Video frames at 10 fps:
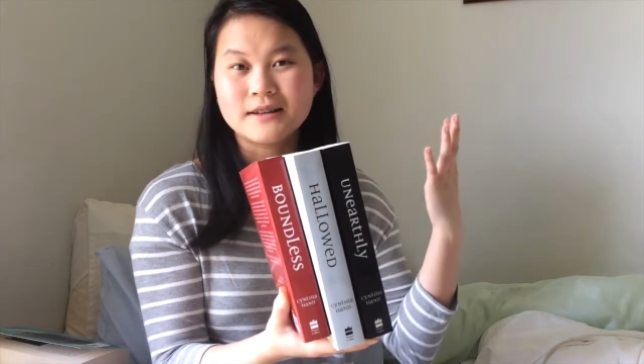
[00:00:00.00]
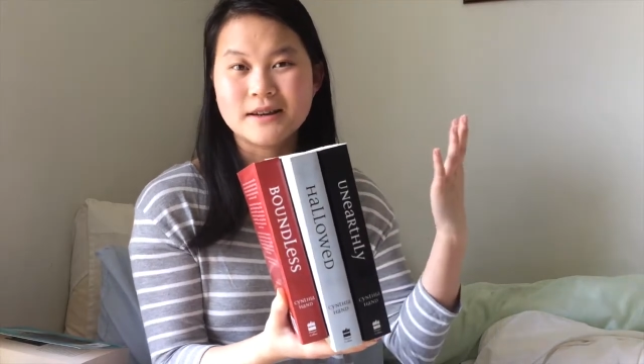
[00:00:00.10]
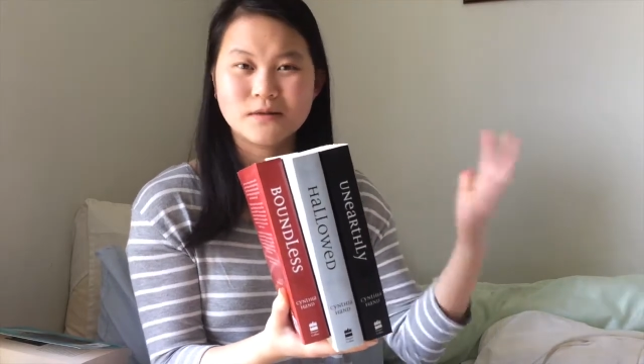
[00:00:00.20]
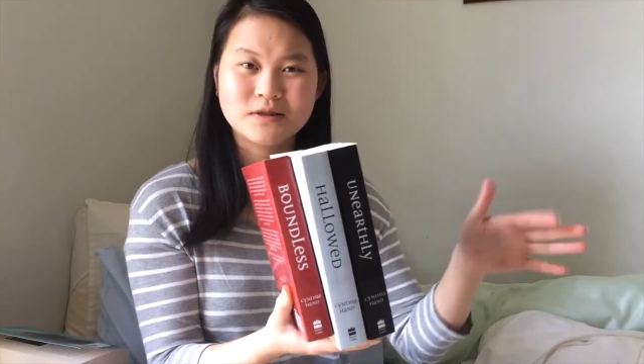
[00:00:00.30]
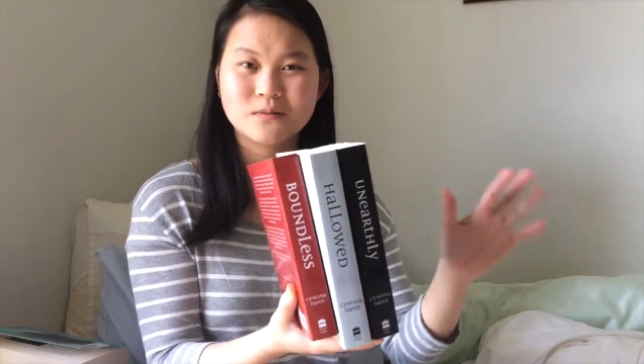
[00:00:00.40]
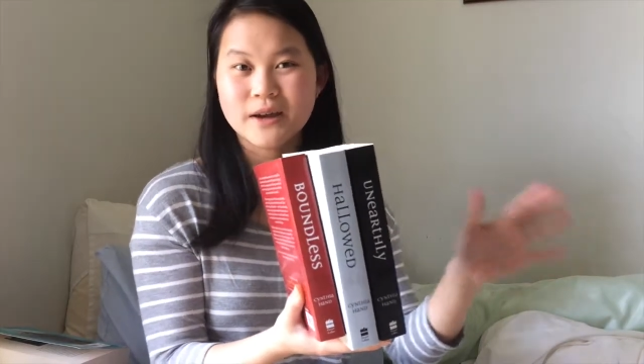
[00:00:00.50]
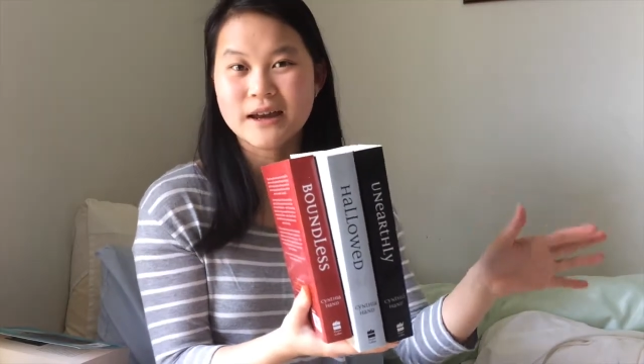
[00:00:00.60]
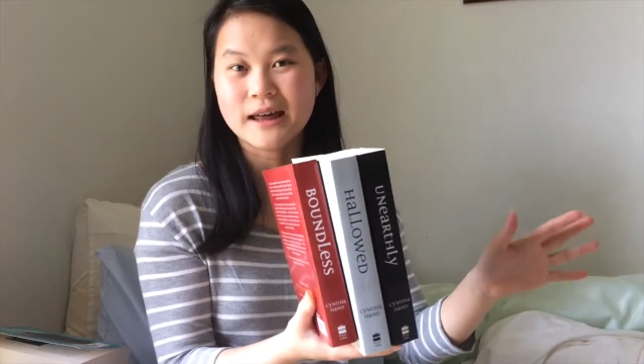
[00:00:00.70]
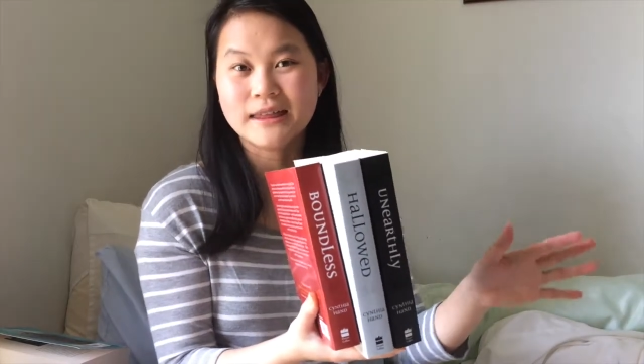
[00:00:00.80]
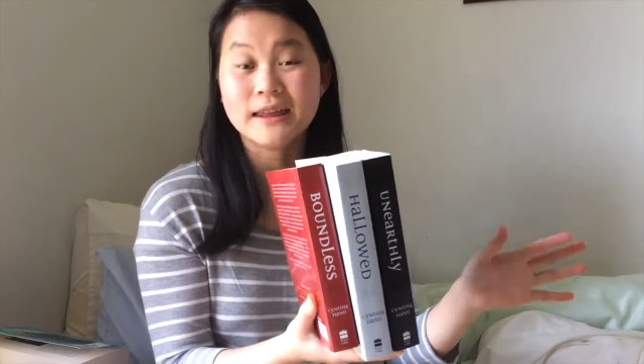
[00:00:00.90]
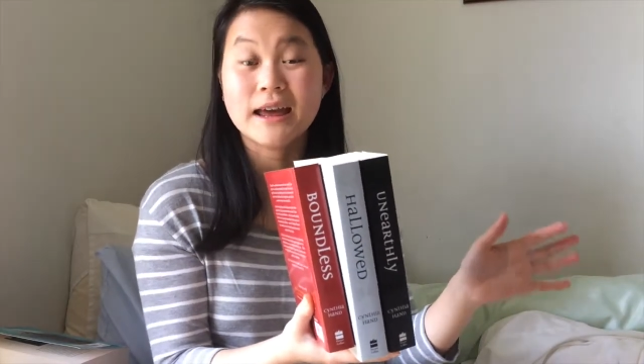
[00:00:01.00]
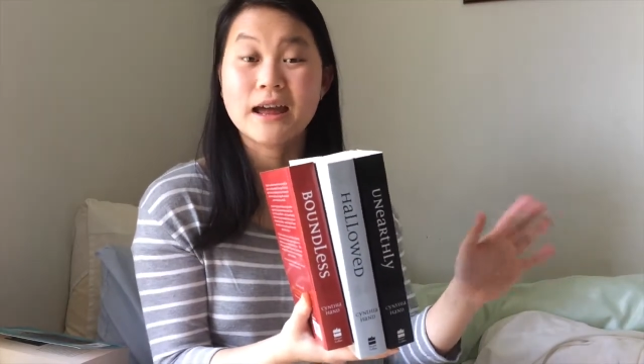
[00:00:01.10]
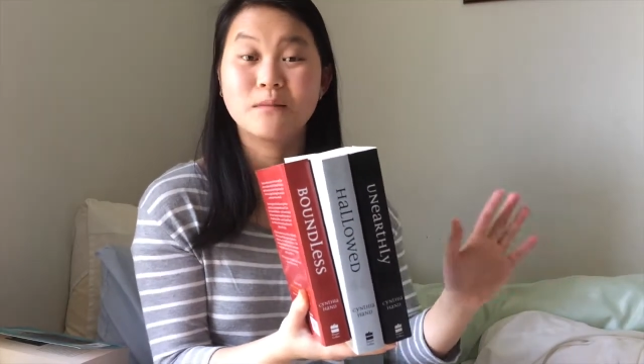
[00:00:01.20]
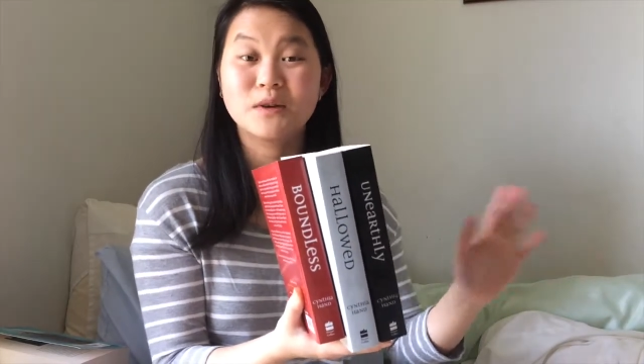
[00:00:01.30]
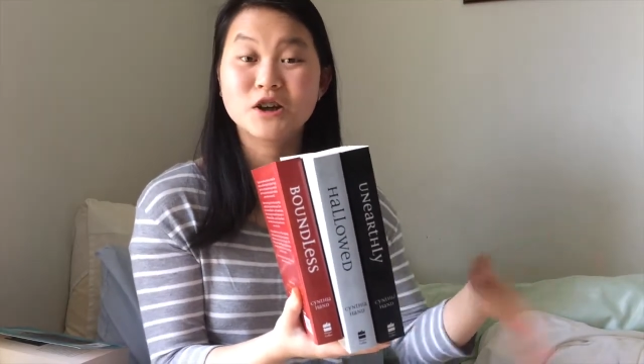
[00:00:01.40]
elsewhere, I think,
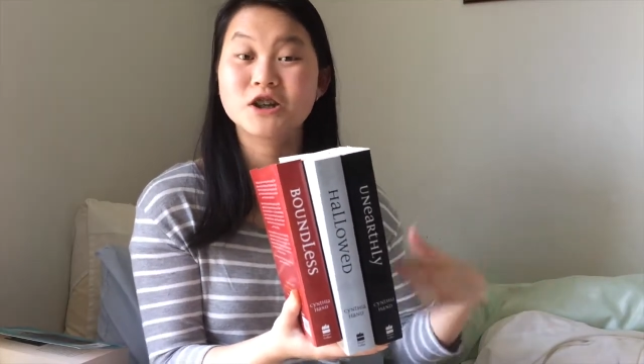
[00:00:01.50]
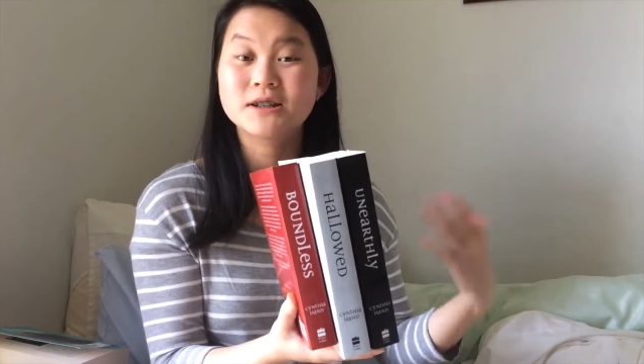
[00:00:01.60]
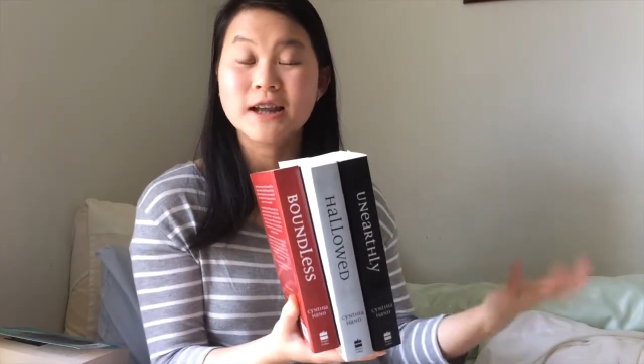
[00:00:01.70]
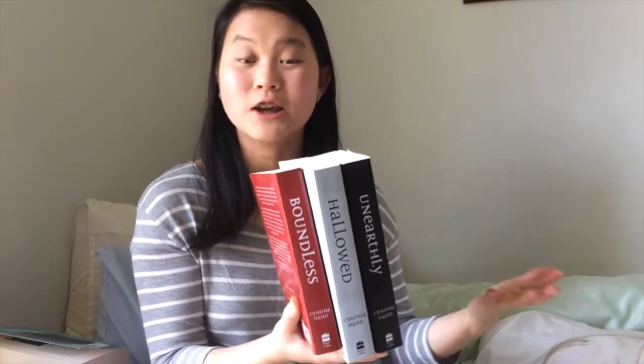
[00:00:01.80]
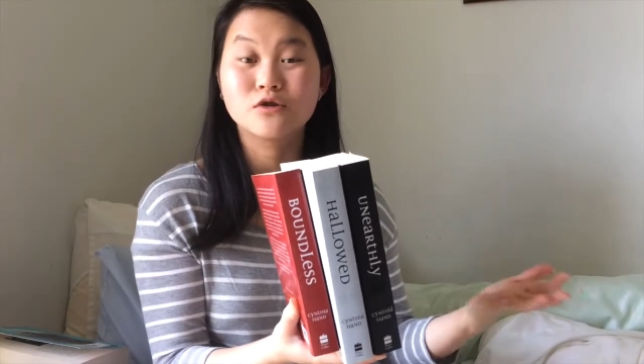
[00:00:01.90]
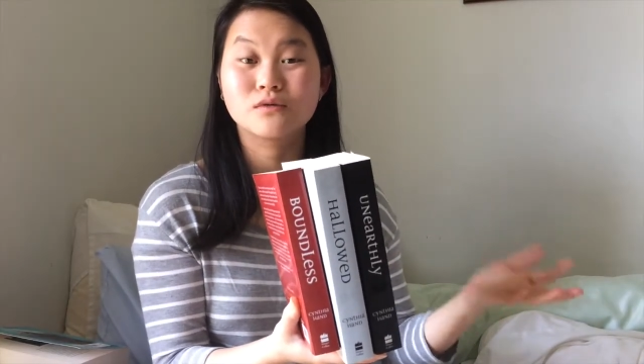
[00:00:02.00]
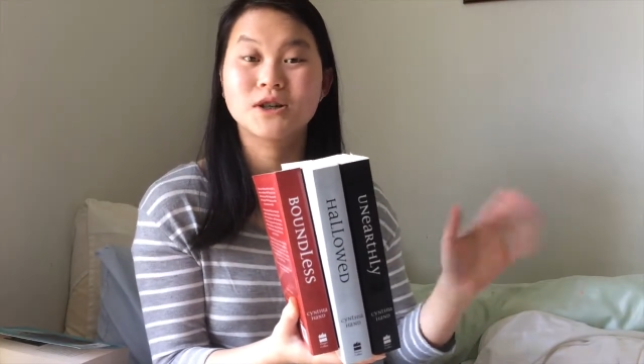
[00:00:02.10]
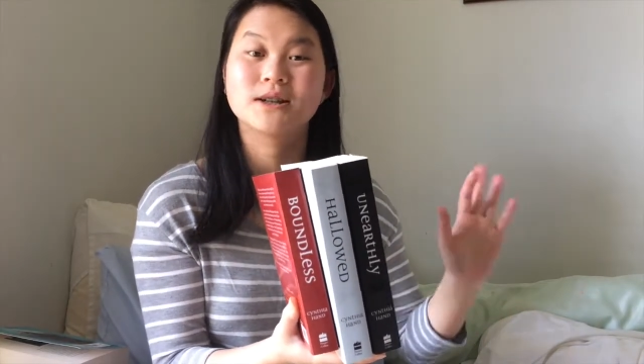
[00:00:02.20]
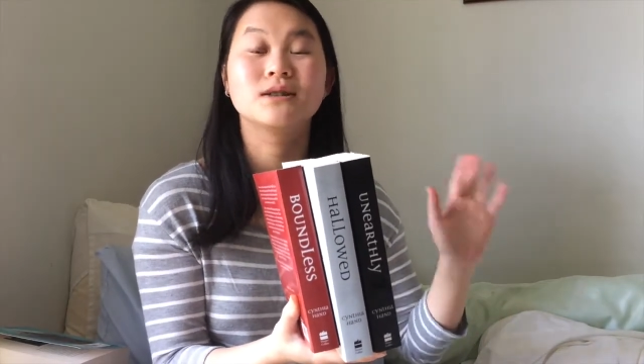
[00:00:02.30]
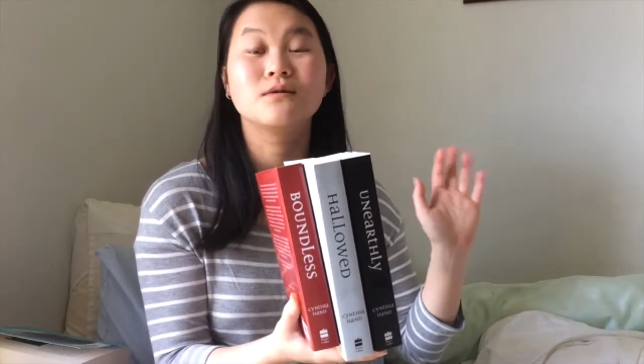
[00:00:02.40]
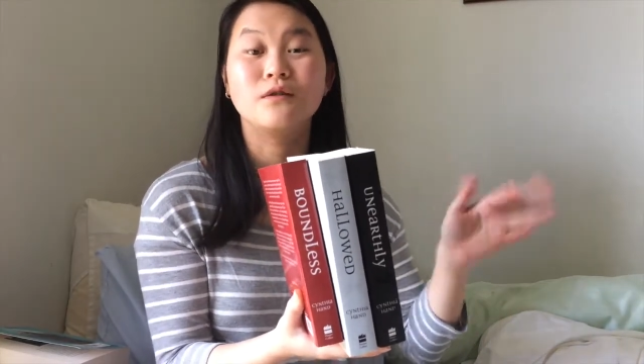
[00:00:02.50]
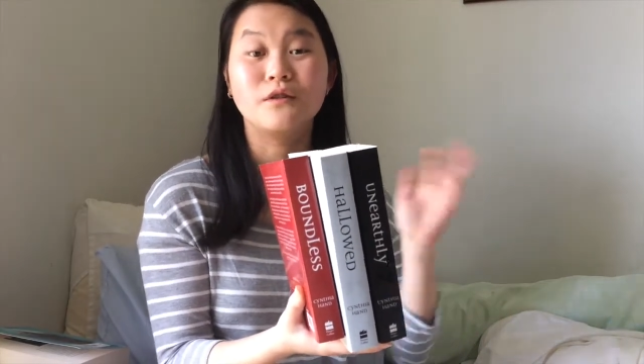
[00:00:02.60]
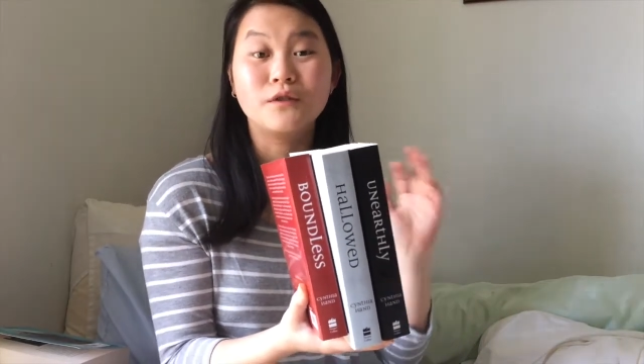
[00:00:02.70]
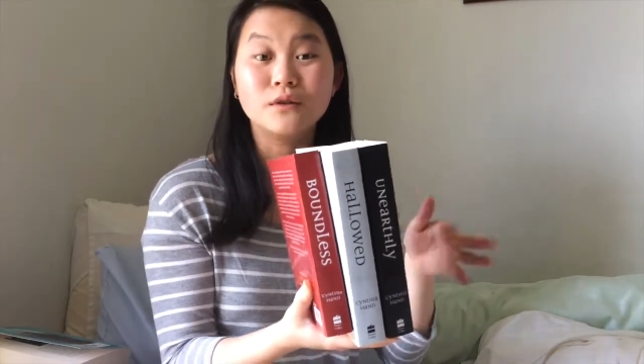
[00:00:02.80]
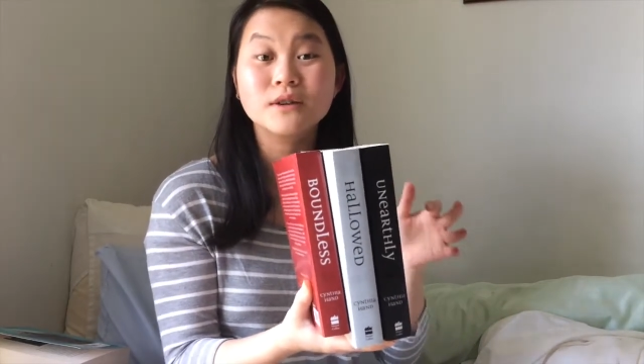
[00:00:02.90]
and because she's an angel she has to
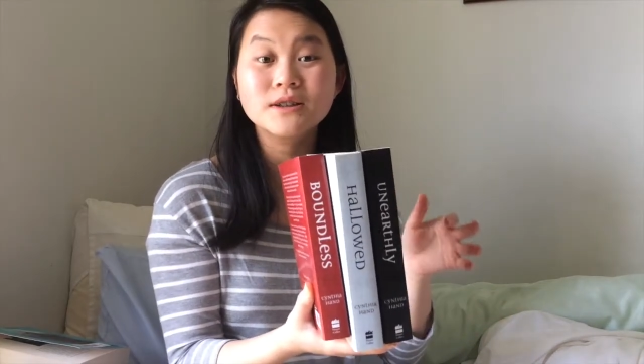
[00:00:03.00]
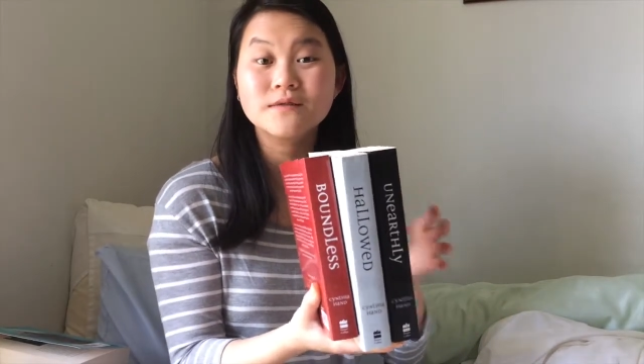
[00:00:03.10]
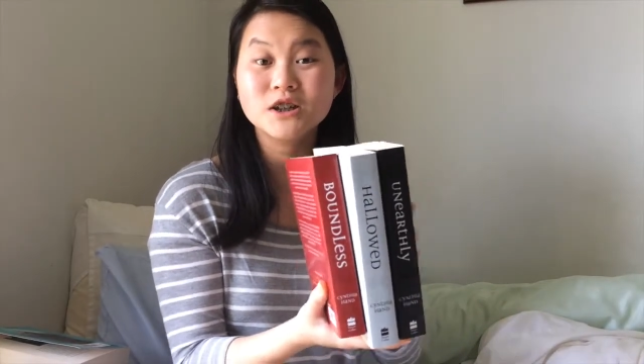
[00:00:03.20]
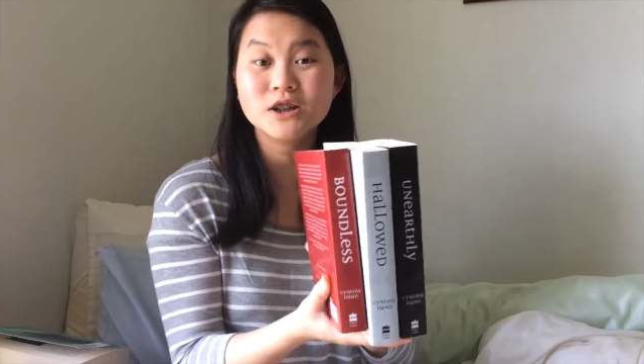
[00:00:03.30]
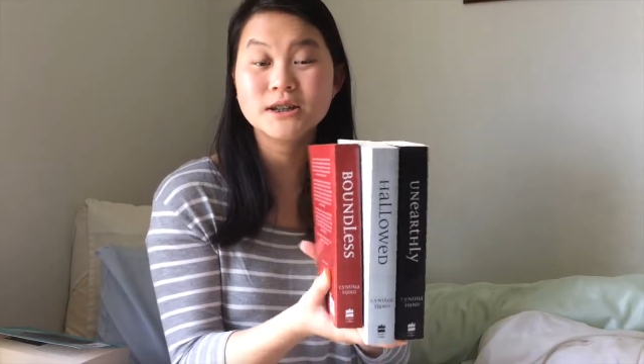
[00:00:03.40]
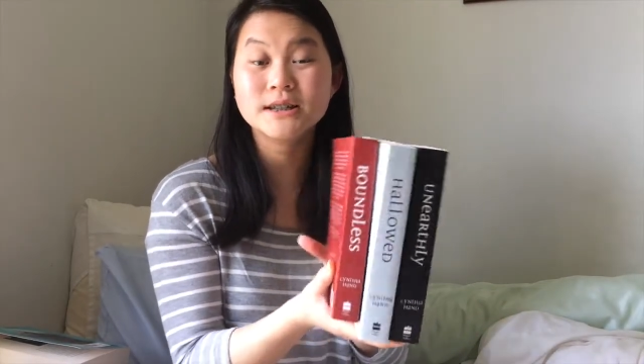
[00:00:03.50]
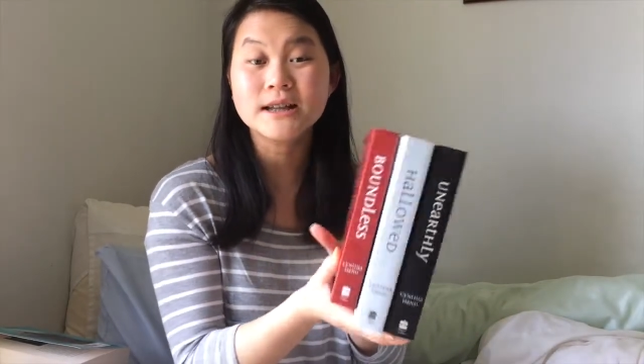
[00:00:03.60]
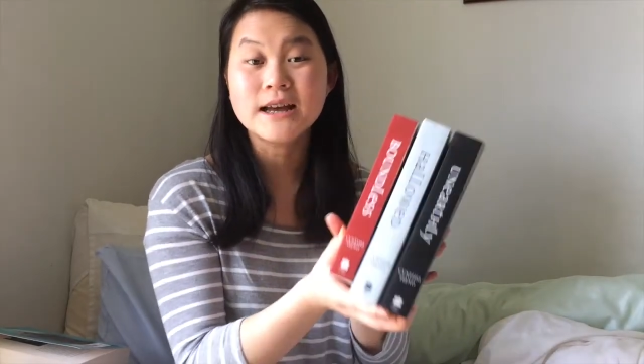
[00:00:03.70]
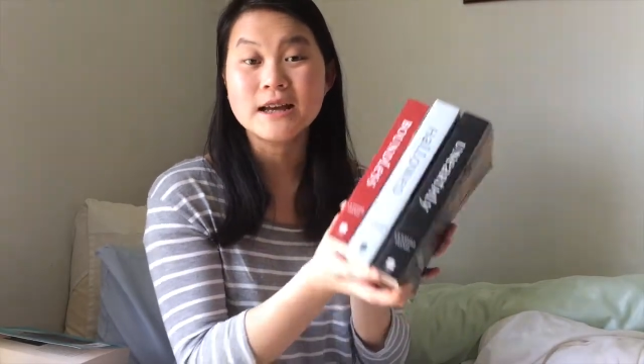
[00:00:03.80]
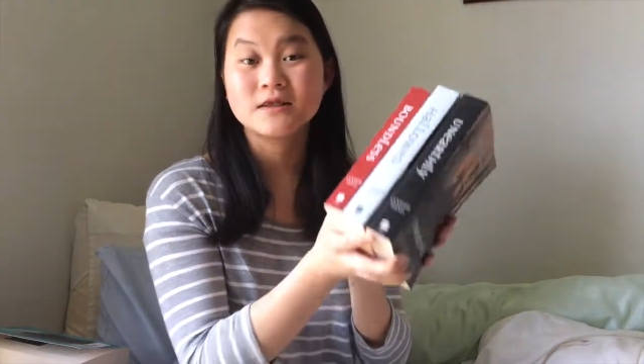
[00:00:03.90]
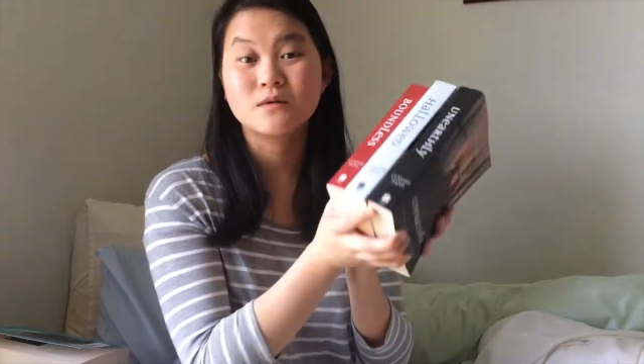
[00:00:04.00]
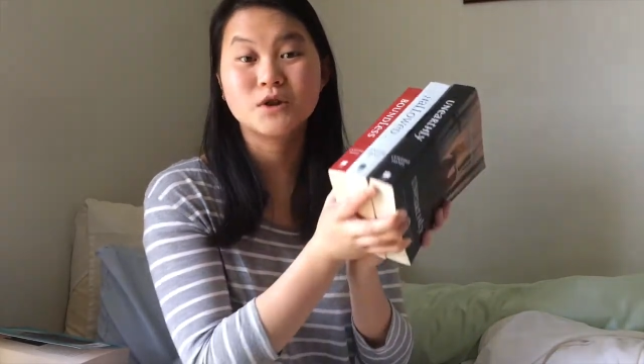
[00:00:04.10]
fulfill this vision. So